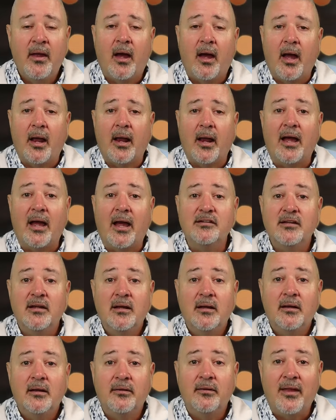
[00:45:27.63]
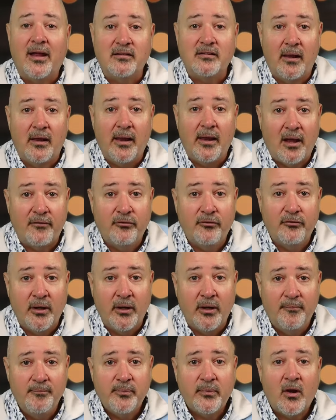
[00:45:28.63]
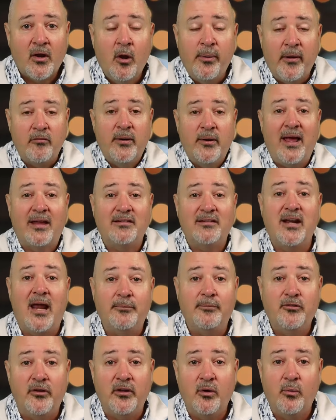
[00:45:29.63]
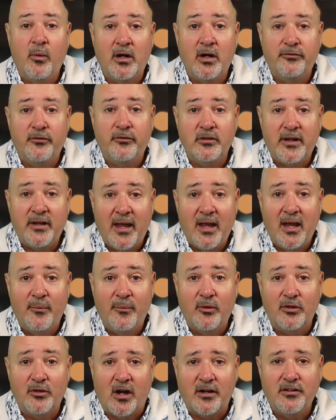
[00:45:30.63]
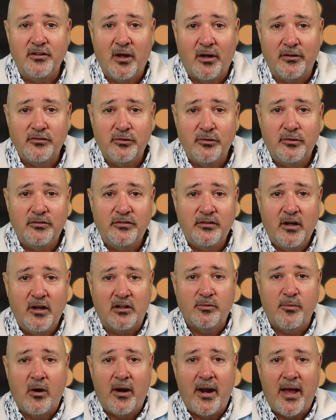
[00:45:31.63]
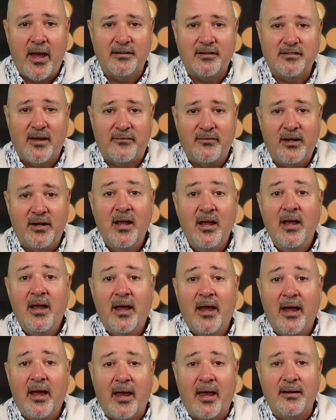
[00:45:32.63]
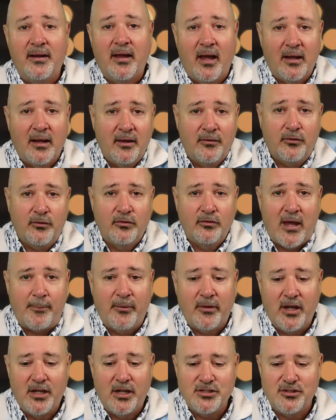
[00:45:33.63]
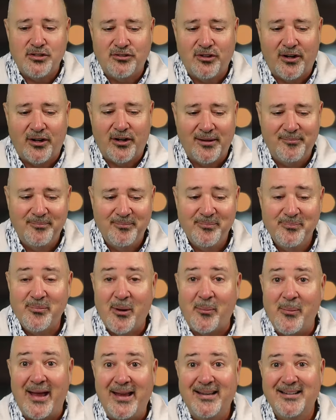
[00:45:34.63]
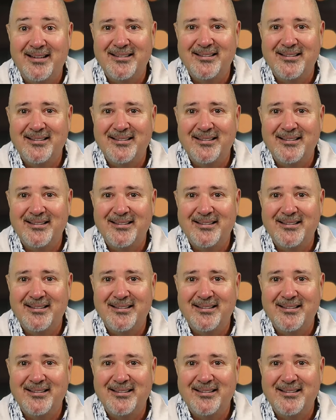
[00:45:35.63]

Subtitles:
Guys, that's all I got for you. Hope everybody has an absolutely wonderful day, and we'll talk to you all soon. See you all tomorrow night at 7, and get those applications started. Bye-bye.